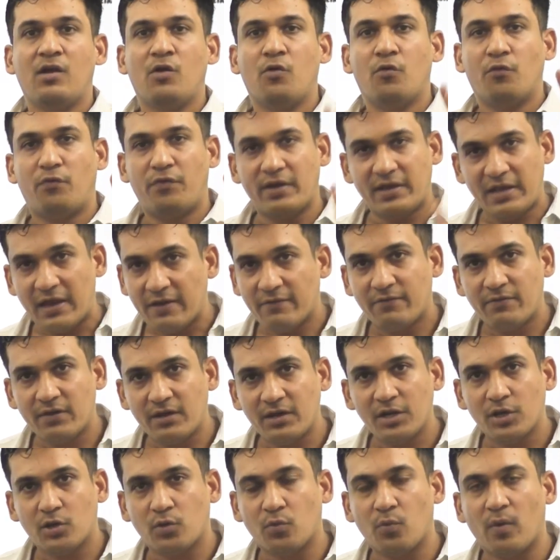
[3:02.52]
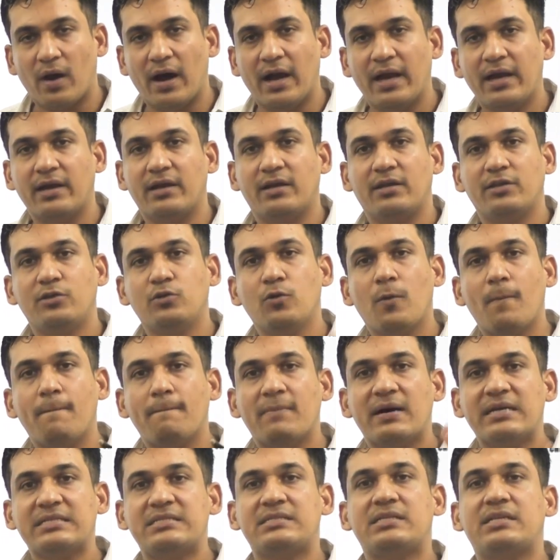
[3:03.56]
Wherever required, you
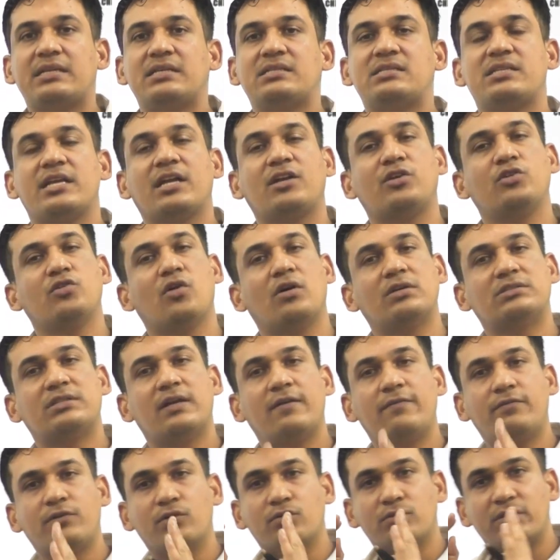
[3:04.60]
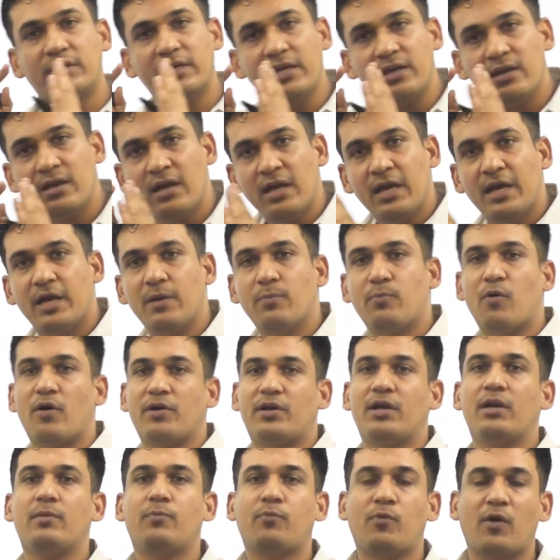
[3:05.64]
must restrict yourself to the
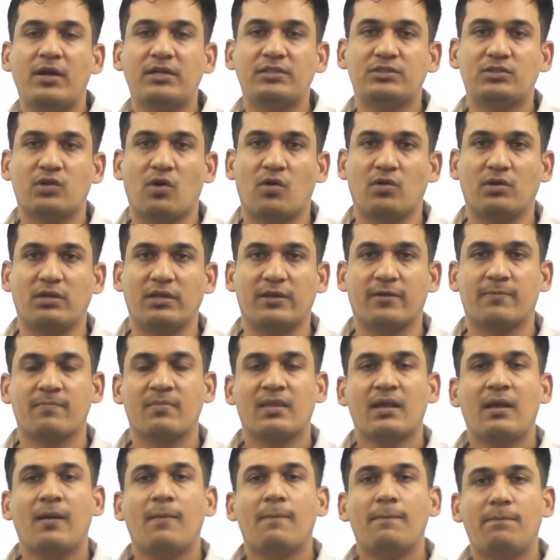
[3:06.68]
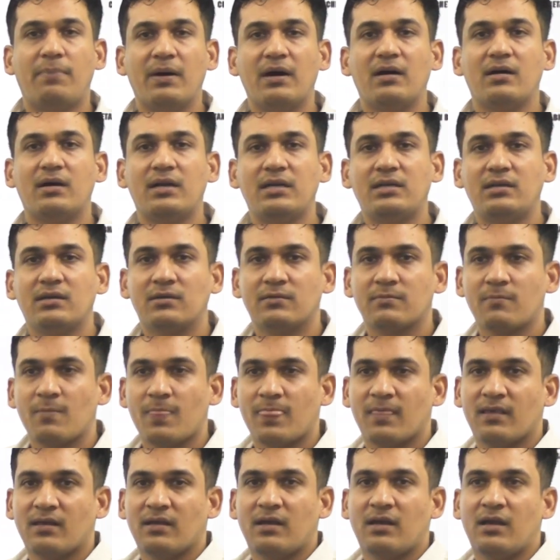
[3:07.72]
important points only. But
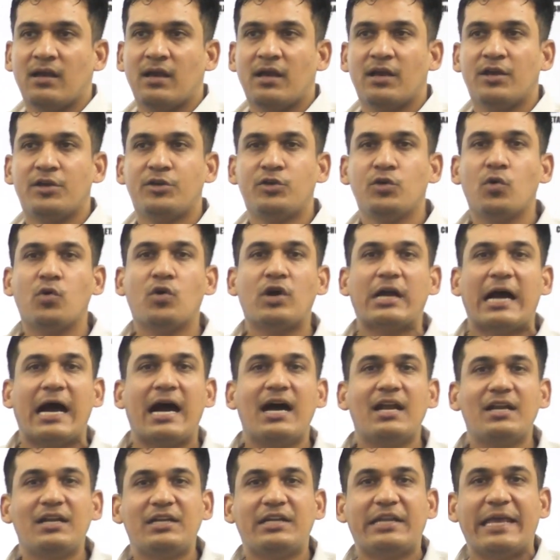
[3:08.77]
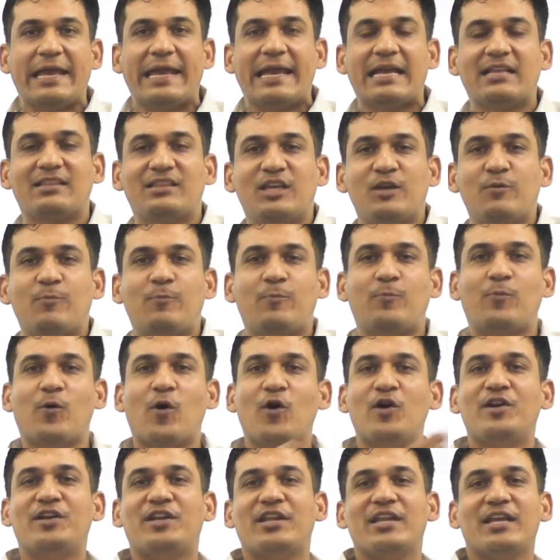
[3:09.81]
you can't take the
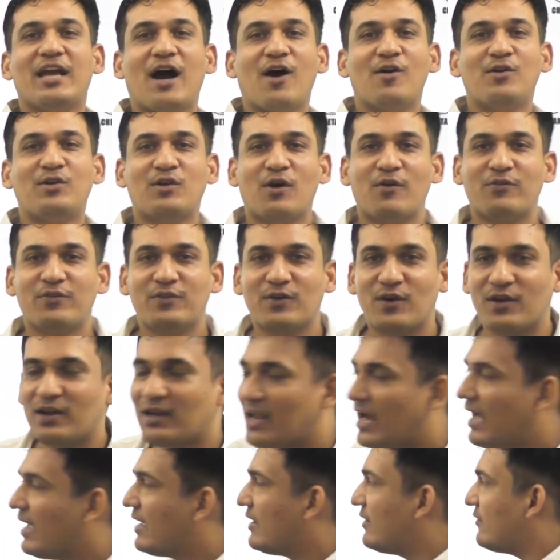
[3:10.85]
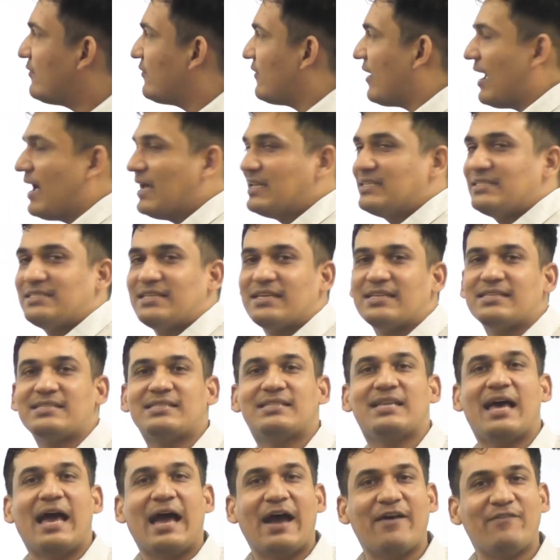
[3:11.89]
poetry out of your life and
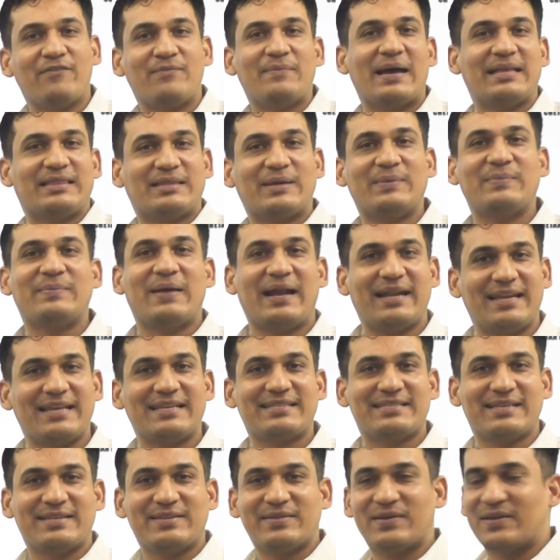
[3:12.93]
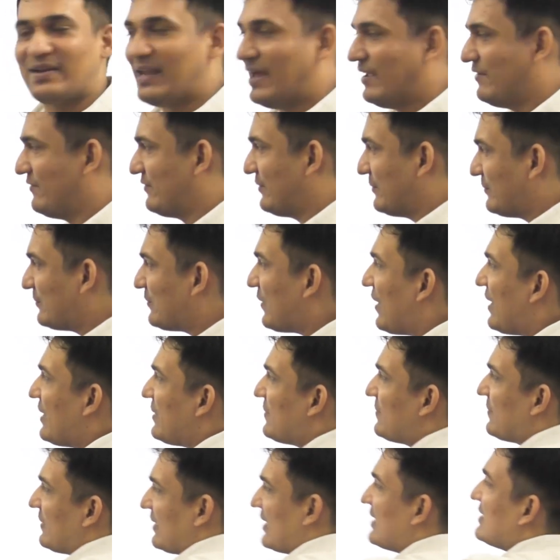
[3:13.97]
just have mathematics in your life.
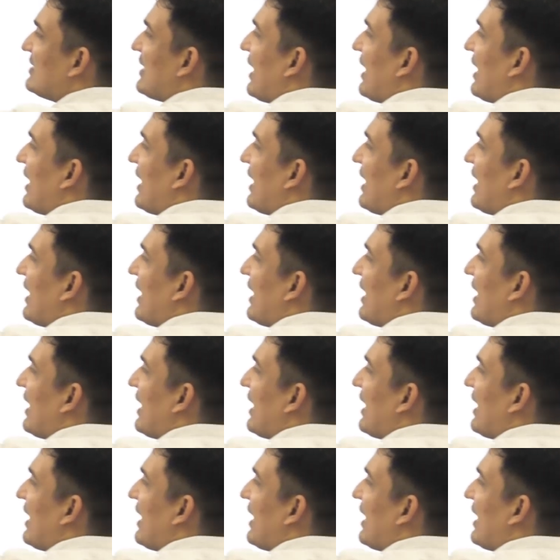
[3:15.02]
Point in